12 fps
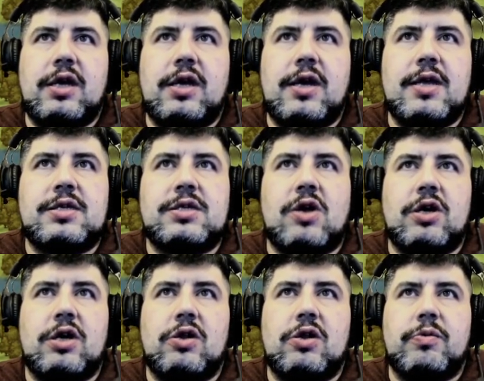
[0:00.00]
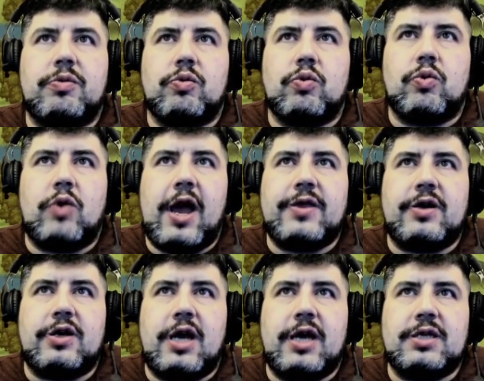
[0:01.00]
it's starting to look rather
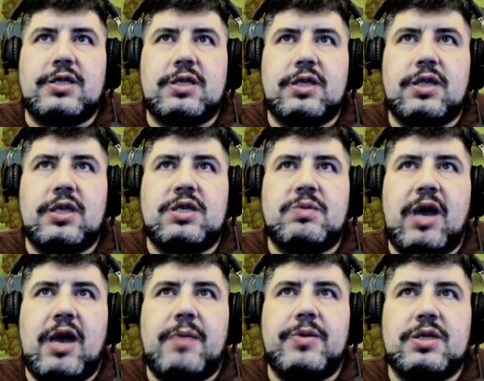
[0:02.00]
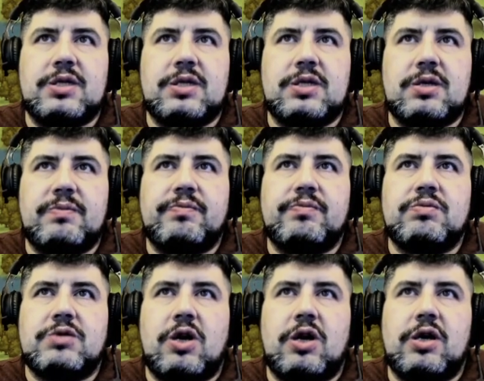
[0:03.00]
nice. This map is
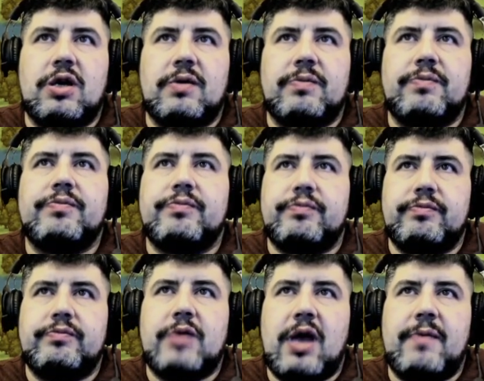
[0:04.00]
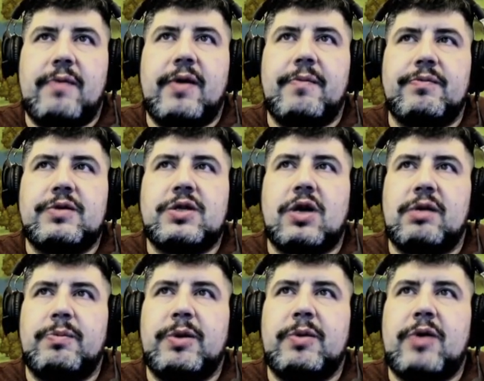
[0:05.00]
starting to, I'm starting
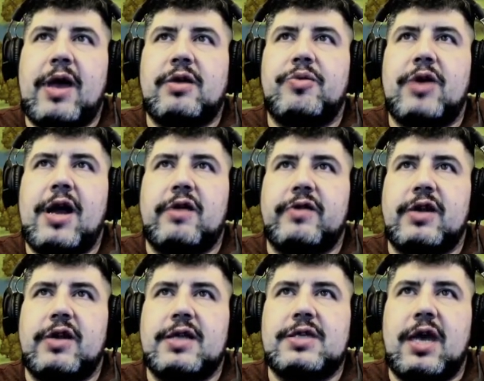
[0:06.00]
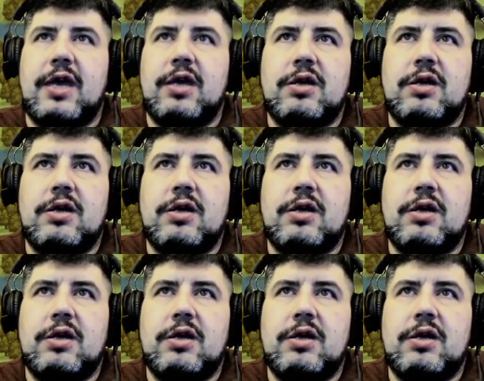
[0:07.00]
to be rather proud of it, I'd say.